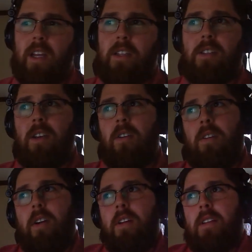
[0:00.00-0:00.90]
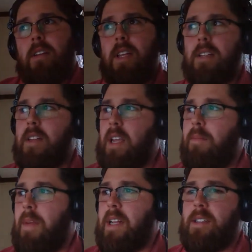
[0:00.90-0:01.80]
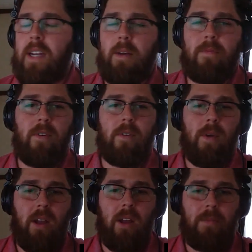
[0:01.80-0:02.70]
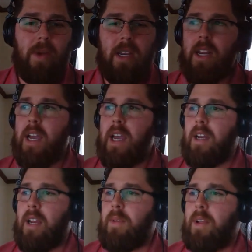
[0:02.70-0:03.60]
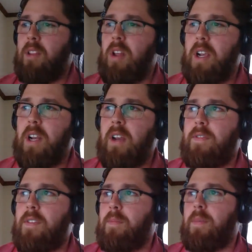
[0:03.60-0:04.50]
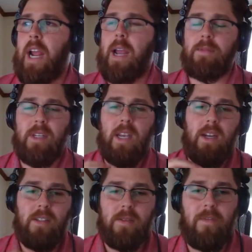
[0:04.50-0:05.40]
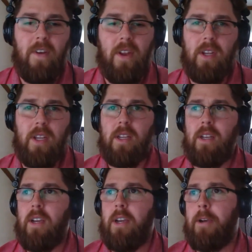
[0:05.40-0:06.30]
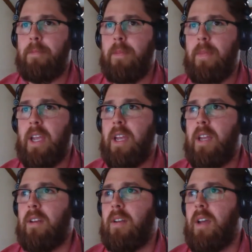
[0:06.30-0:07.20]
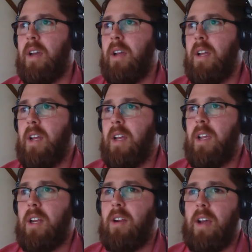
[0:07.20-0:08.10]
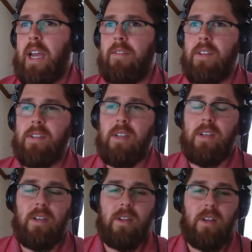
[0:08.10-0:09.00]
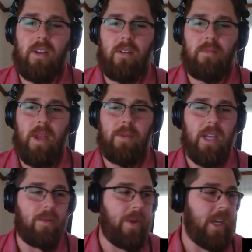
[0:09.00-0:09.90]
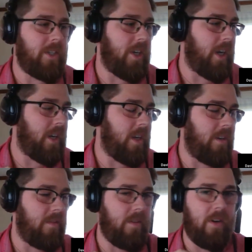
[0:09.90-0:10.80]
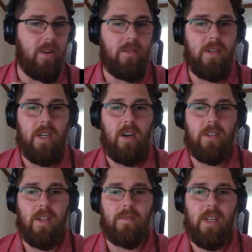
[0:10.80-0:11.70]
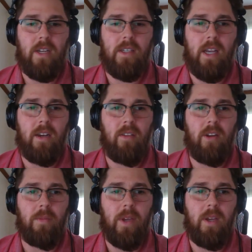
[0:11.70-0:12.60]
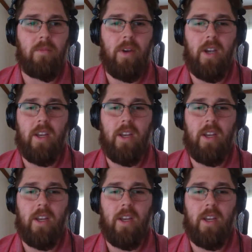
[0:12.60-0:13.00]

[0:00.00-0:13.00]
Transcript: So it might stay up for a while. It might not. Long enough to perhaps get us some funding, and have us maybe get a paycheck and dig ourselves out of debt a little bit. But